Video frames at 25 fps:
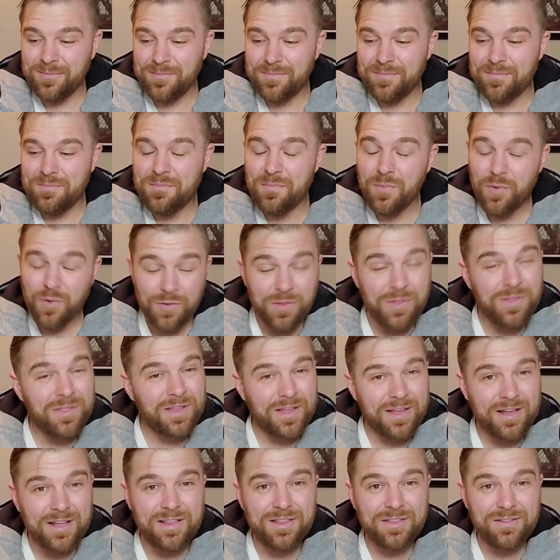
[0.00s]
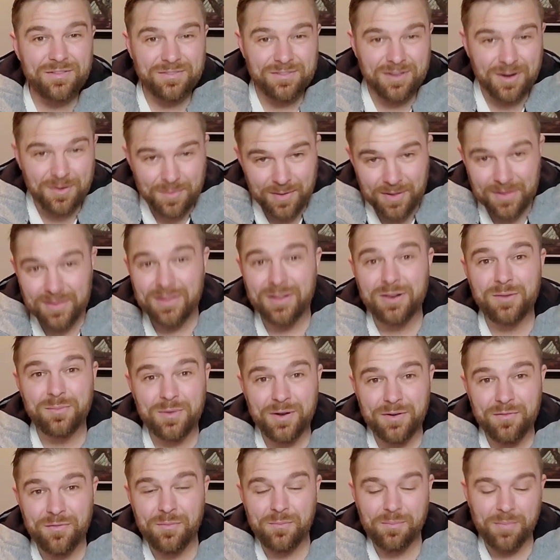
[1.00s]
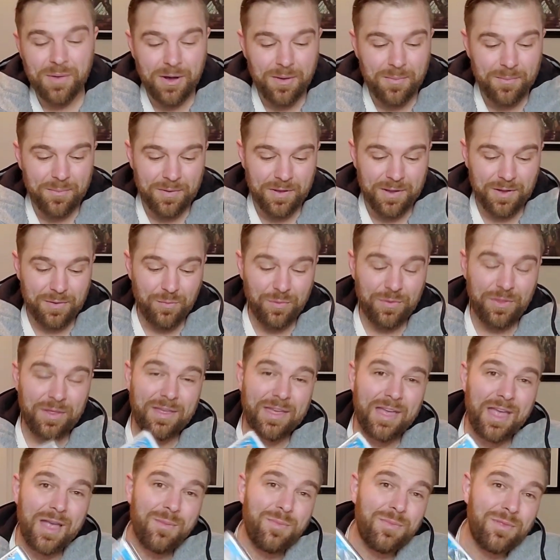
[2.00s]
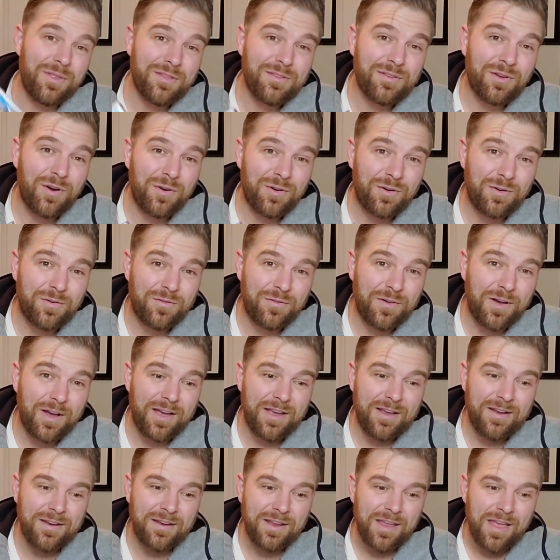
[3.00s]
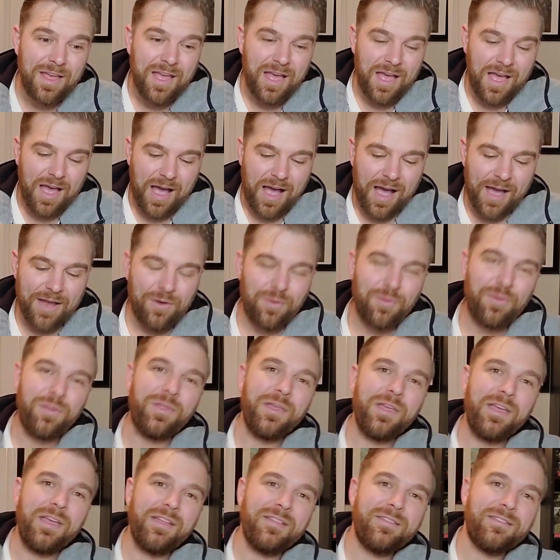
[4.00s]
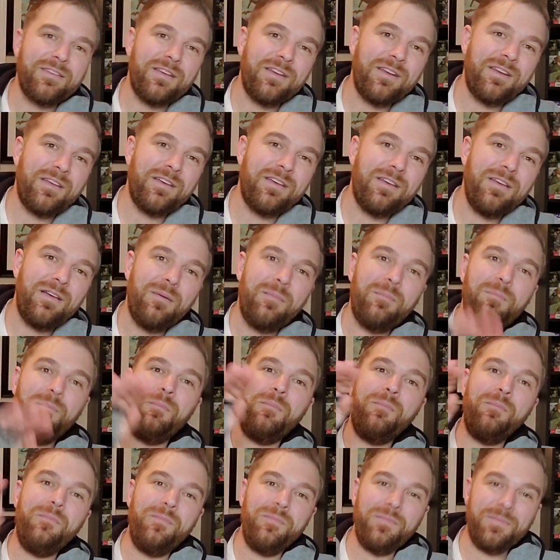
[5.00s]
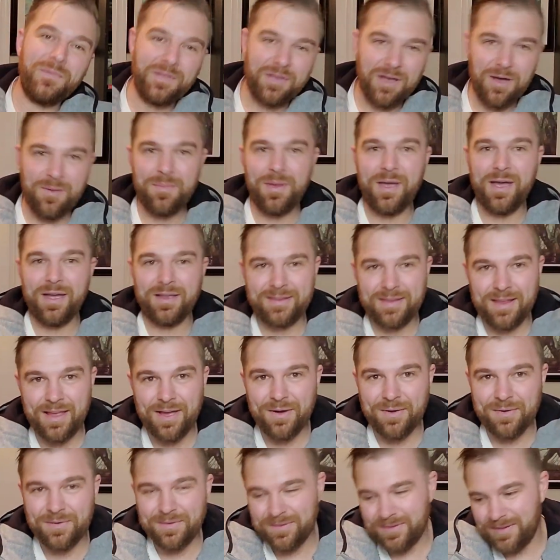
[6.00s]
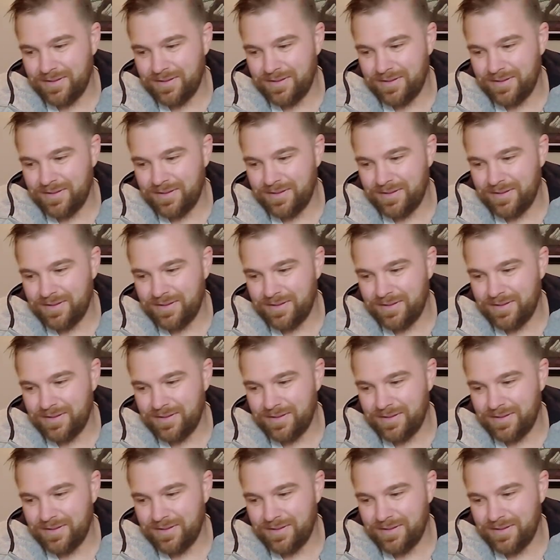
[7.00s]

more than likely there's going to be a little bit of a bump. And with a game this hard to find, I don't think it's going to come back down.